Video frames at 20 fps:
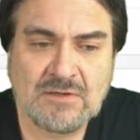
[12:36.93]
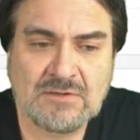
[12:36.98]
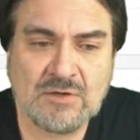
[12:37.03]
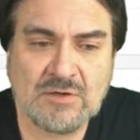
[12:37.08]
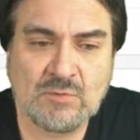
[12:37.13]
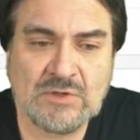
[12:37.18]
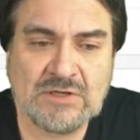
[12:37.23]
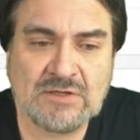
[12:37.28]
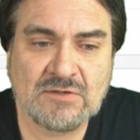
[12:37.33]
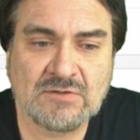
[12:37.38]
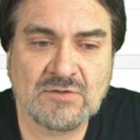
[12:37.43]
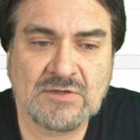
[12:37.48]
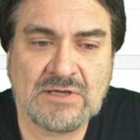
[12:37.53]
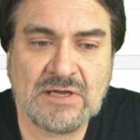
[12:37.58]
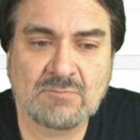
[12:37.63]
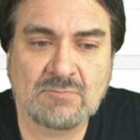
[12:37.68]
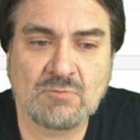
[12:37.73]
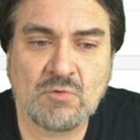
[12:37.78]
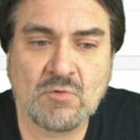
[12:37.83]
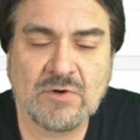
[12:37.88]
Now we can look
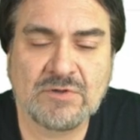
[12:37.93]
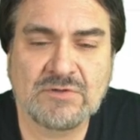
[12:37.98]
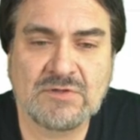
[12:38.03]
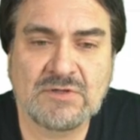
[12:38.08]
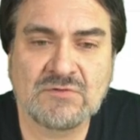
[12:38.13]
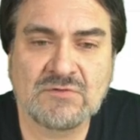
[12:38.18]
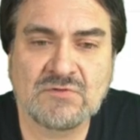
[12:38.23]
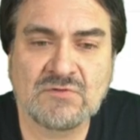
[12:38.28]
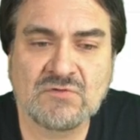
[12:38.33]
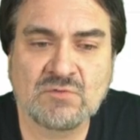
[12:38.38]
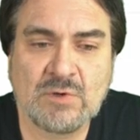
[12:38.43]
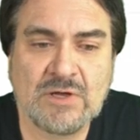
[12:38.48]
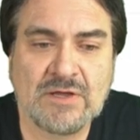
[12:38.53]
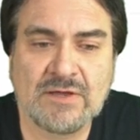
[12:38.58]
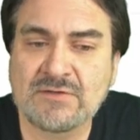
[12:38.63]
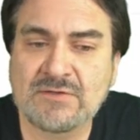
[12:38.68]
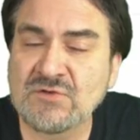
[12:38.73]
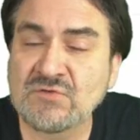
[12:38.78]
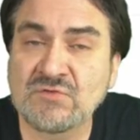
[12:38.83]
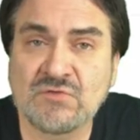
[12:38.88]
at more of these as well.
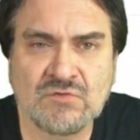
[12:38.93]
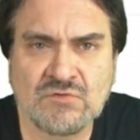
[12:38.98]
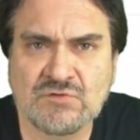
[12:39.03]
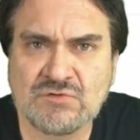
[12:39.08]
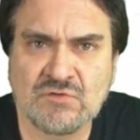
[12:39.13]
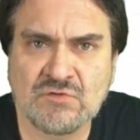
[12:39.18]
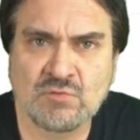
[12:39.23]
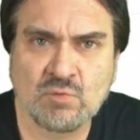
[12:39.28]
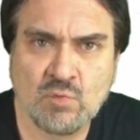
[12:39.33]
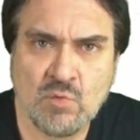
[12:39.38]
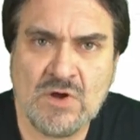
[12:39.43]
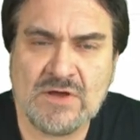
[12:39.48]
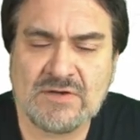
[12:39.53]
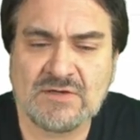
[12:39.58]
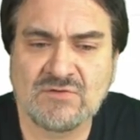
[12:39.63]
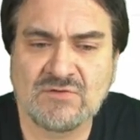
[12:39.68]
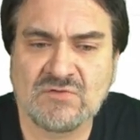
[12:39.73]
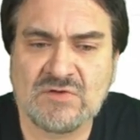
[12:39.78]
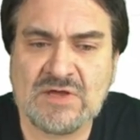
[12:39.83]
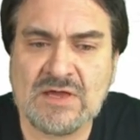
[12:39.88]
And this is just one
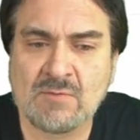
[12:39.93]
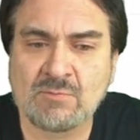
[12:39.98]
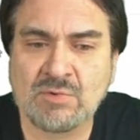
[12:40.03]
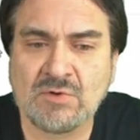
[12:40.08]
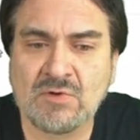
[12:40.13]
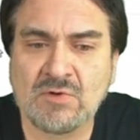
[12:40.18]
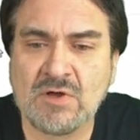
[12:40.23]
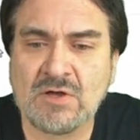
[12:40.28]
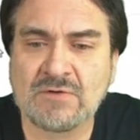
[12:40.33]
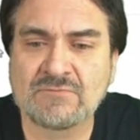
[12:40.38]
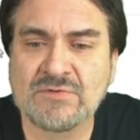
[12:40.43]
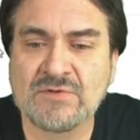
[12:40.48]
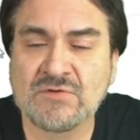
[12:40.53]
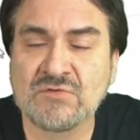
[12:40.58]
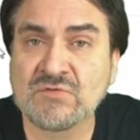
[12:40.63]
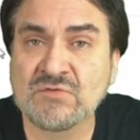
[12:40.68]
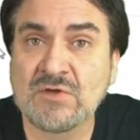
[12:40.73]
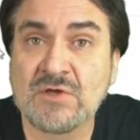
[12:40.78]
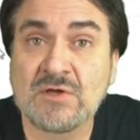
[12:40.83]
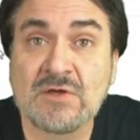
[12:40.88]
example of
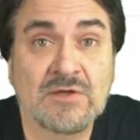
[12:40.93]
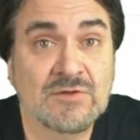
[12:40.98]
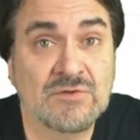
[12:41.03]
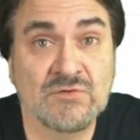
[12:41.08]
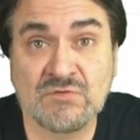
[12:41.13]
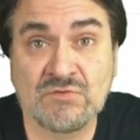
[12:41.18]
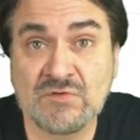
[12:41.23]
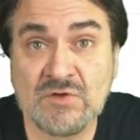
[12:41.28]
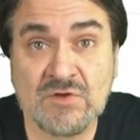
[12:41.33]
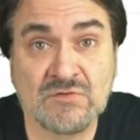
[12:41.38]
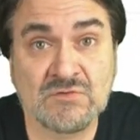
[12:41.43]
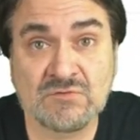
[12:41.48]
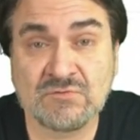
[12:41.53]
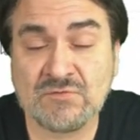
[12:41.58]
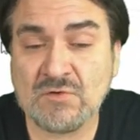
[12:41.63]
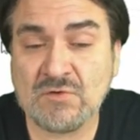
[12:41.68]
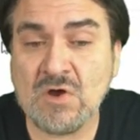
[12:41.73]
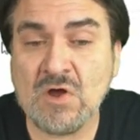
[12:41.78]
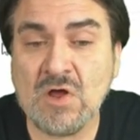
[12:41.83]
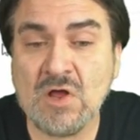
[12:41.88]
this. This does it
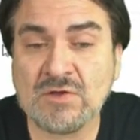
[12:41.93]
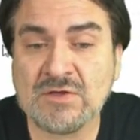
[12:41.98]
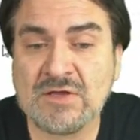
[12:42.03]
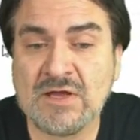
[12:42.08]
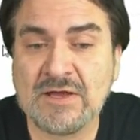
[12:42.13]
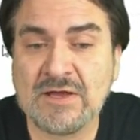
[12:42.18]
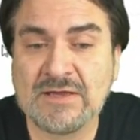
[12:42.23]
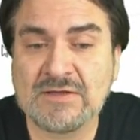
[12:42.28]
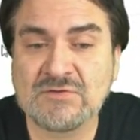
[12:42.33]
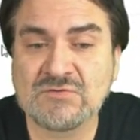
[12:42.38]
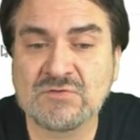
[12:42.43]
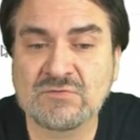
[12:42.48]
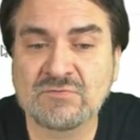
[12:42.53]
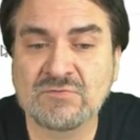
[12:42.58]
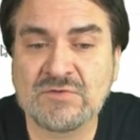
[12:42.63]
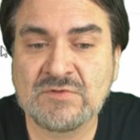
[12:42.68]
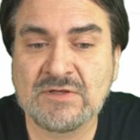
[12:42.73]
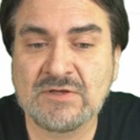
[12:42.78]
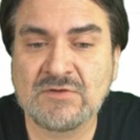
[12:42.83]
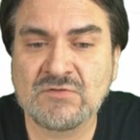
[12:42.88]
for all kinds of
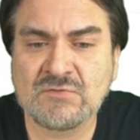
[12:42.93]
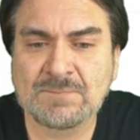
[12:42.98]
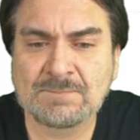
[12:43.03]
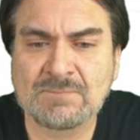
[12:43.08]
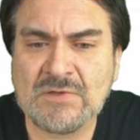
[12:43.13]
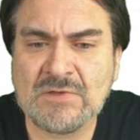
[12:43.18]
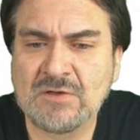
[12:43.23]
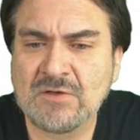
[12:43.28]
things.